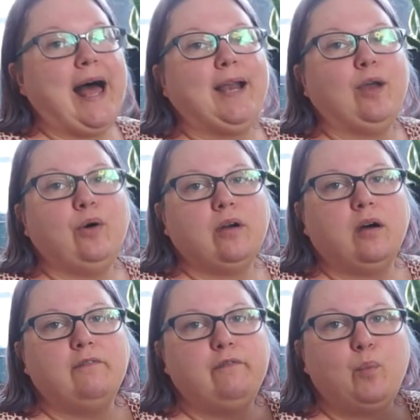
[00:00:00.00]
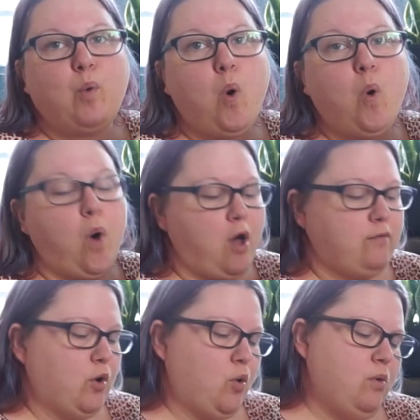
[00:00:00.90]
alloy of war uh,
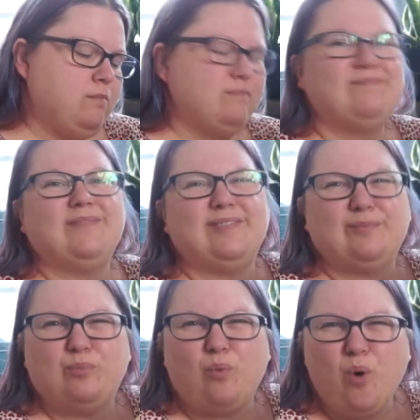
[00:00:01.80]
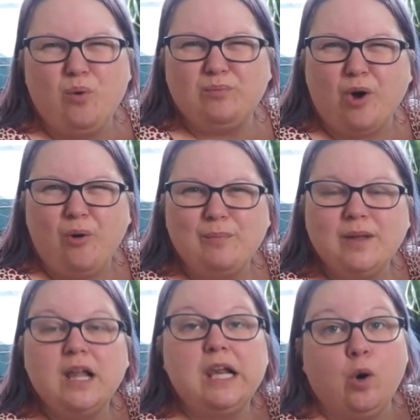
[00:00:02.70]
law, war law
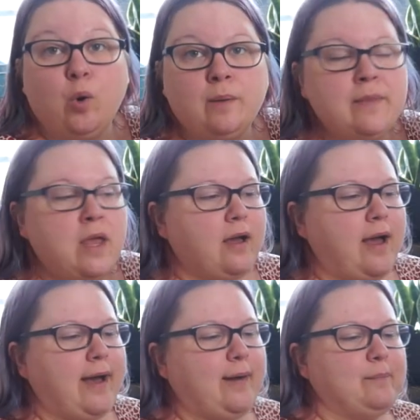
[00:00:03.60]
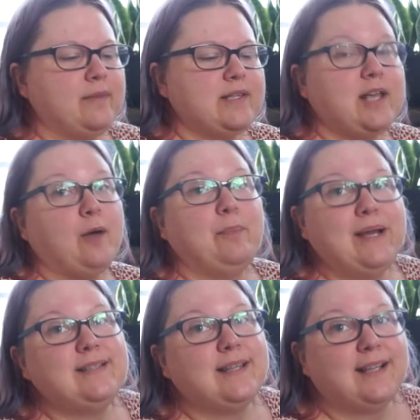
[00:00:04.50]
law. Um, so
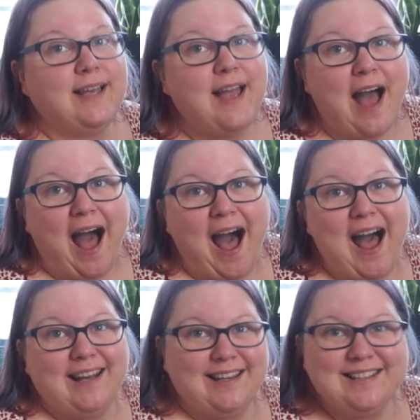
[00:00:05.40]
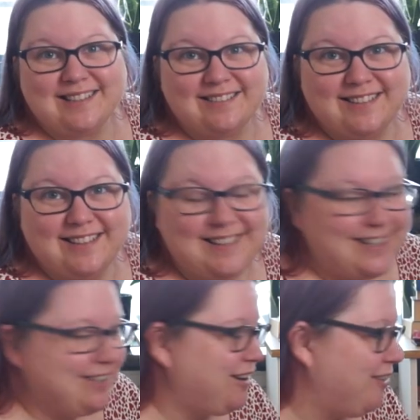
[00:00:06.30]
basically, I need to
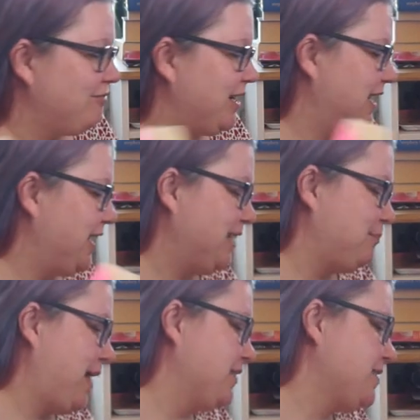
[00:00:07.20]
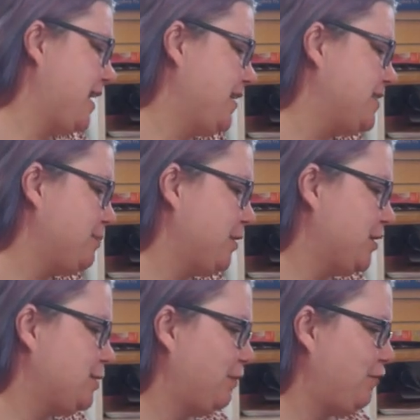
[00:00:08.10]
continue on reading Brandon Sanderson
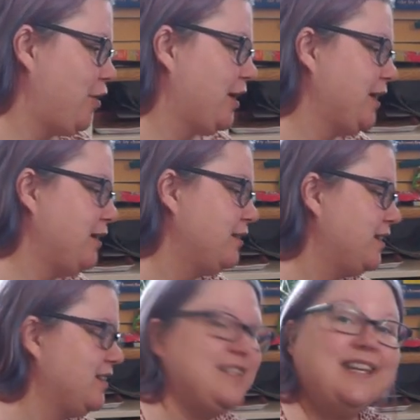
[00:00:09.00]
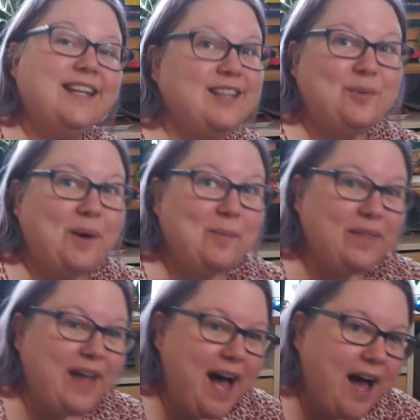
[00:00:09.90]
books before I can continue on with
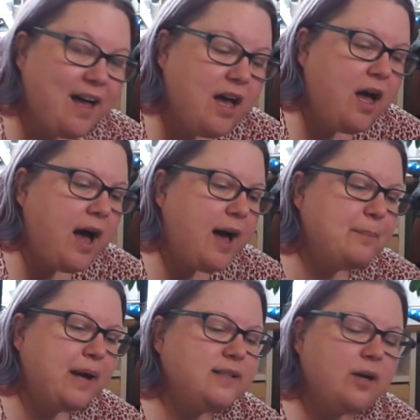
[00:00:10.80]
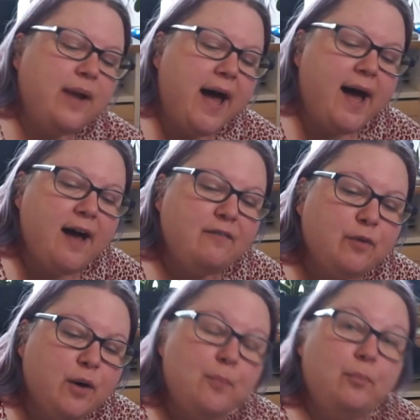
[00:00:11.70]
that. Um, I don't have
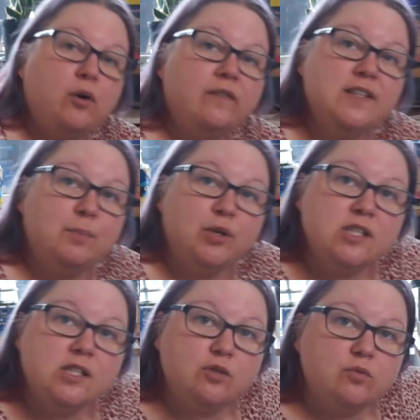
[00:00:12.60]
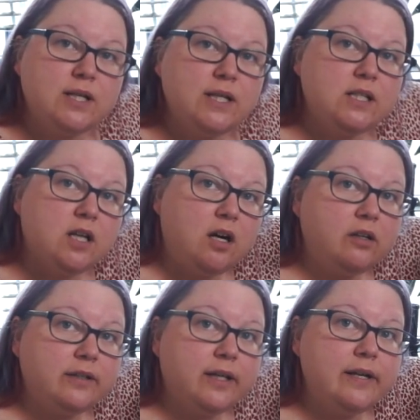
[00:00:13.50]
more of his books to read
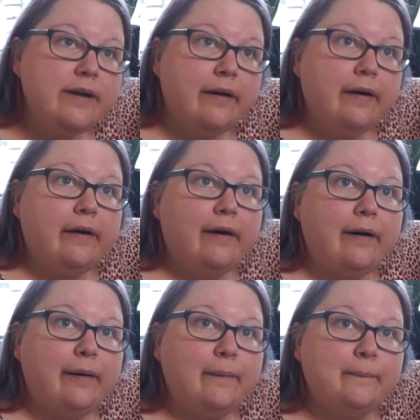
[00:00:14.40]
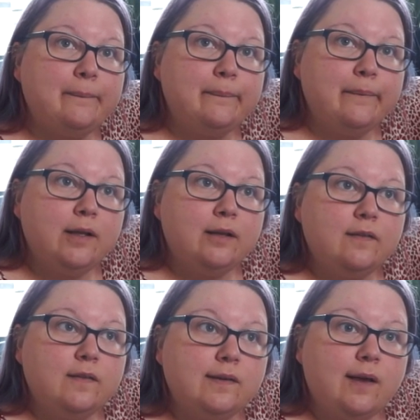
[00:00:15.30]
currently, um,
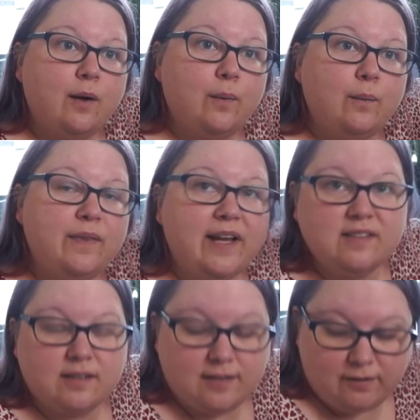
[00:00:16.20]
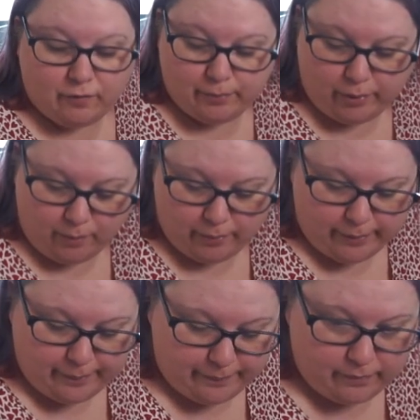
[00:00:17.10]
so that's a different
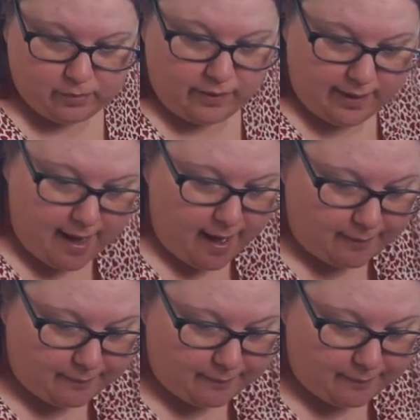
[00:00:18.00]
problem. Yeah.